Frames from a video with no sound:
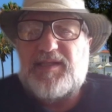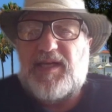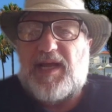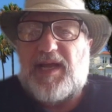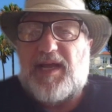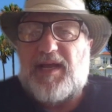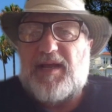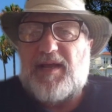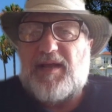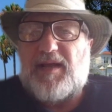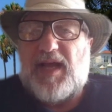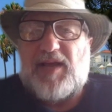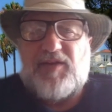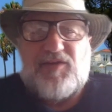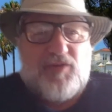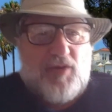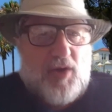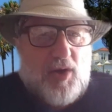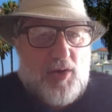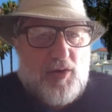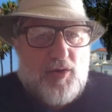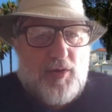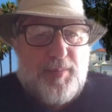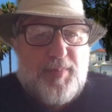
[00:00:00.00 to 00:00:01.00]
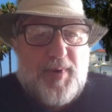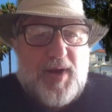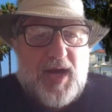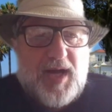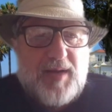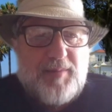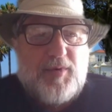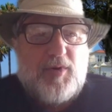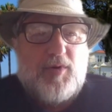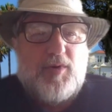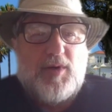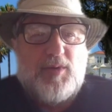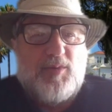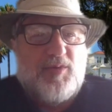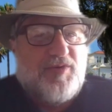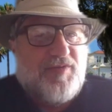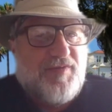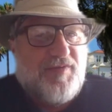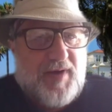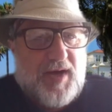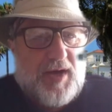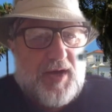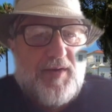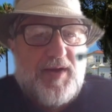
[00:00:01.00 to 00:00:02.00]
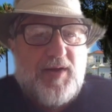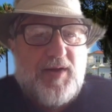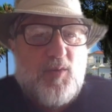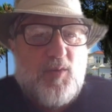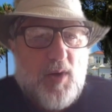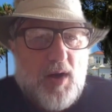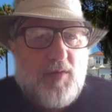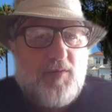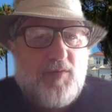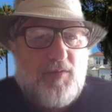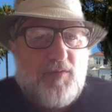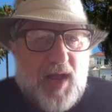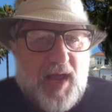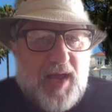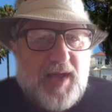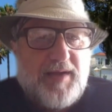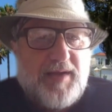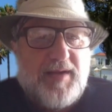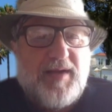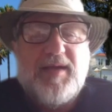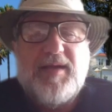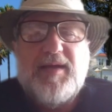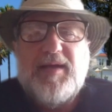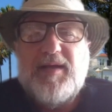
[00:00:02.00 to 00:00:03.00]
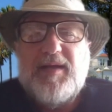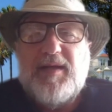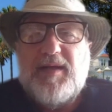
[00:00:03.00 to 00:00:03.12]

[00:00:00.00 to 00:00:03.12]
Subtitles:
and I saw her Bible, and it was very well read,